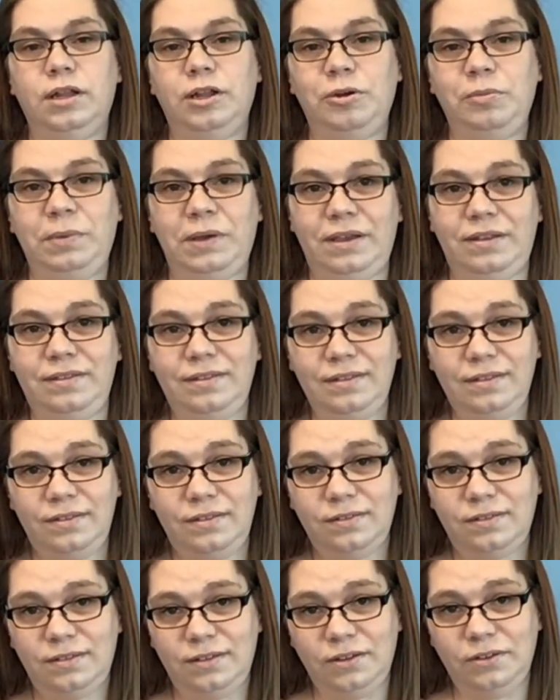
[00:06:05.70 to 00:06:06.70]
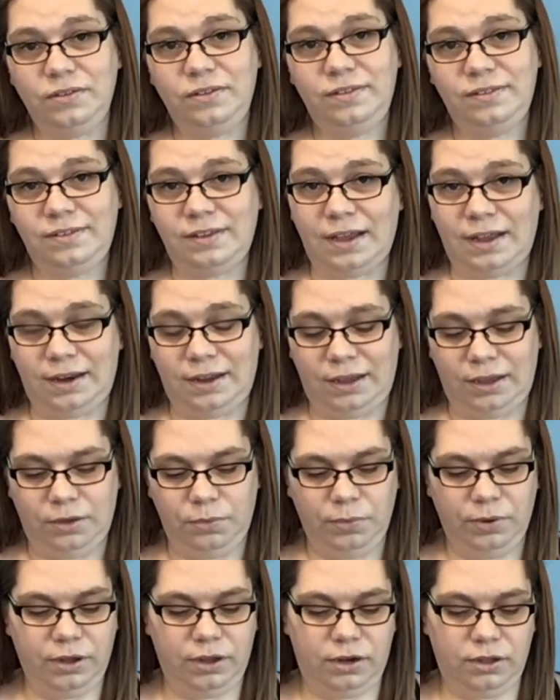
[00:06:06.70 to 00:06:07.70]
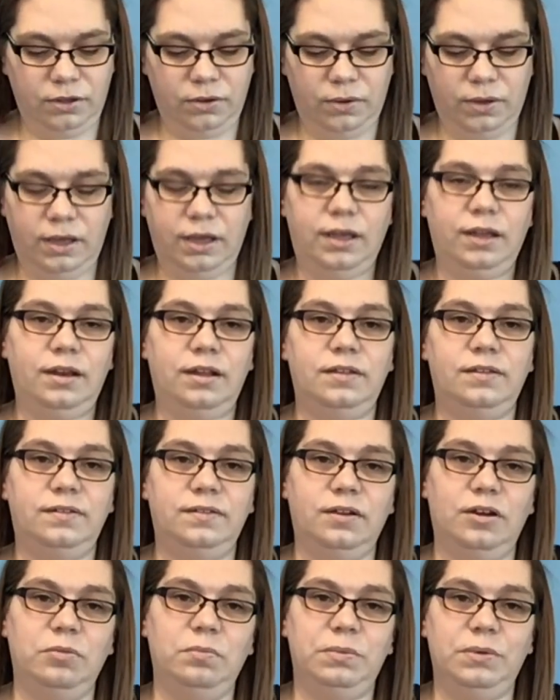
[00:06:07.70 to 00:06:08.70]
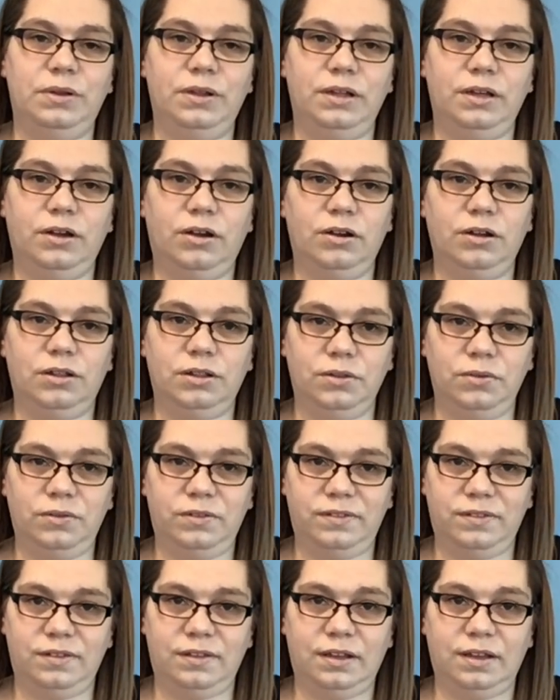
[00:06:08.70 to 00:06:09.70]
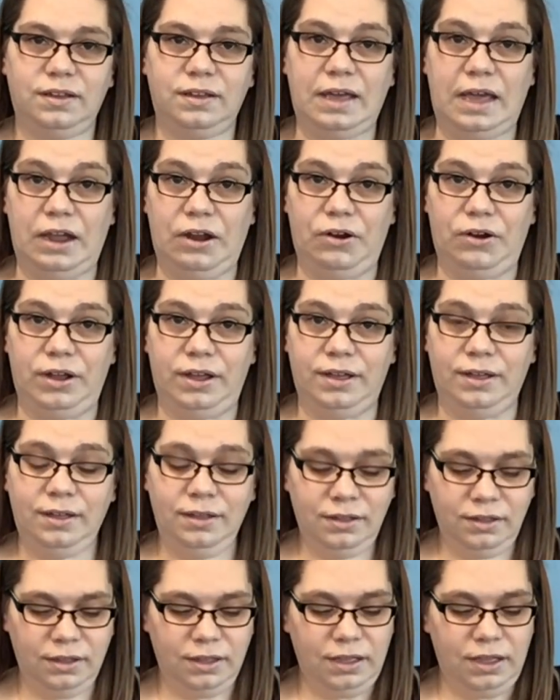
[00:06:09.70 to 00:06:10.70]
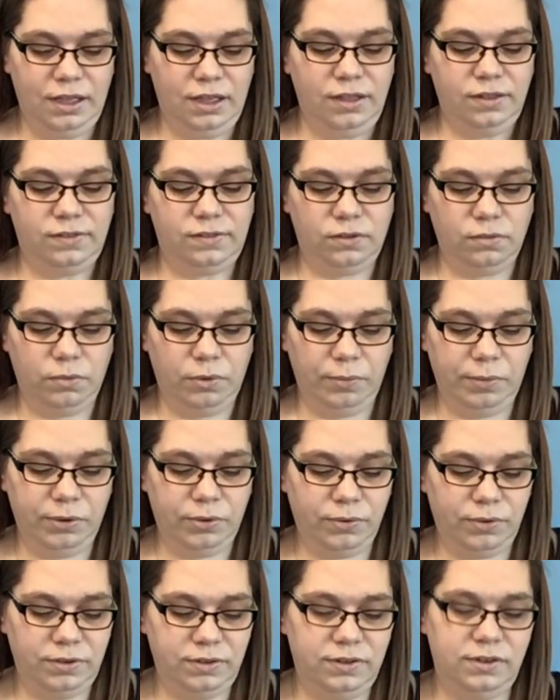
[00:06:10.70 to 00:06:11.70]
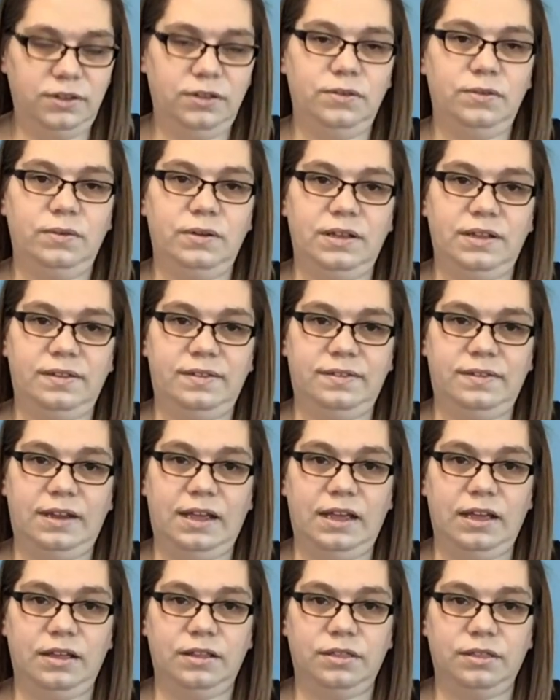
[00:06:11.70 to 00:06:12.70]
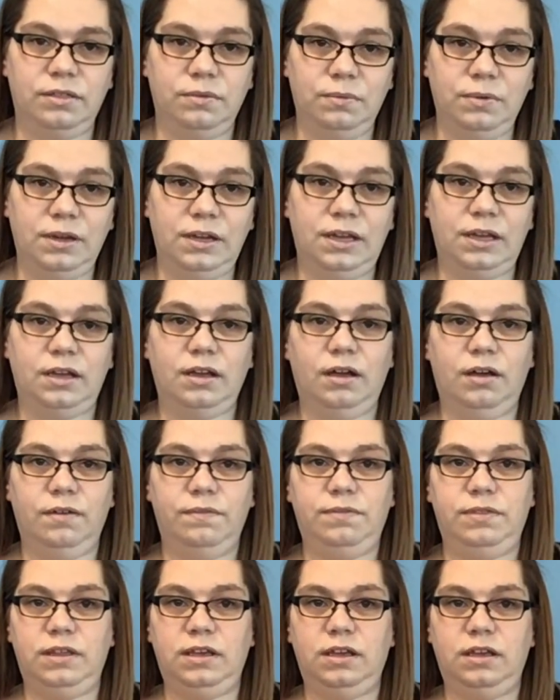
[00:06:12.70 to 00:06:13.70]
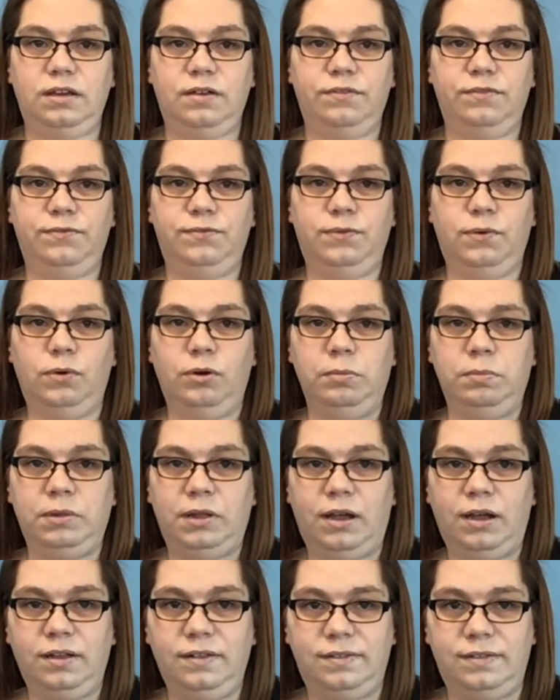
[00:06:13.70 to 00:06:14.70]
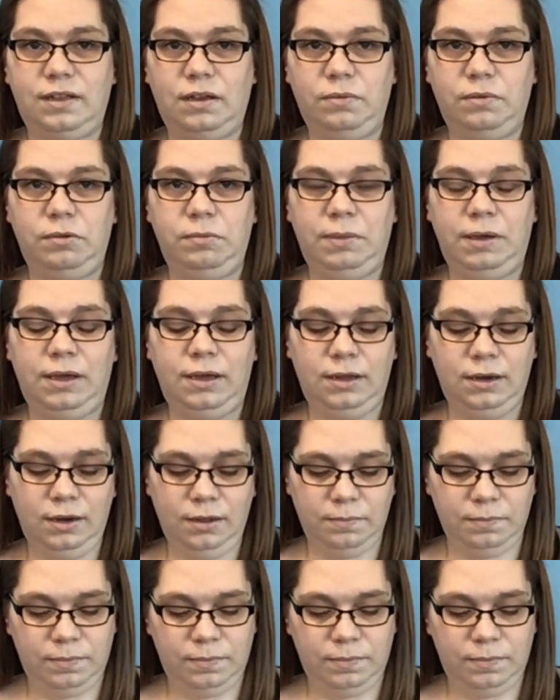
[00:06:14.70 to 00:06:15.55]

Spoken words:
our base is still setting, we're going to go ahead and start building our glue stick area. So what we're going to do is take 3 of the 4 blocks that we made,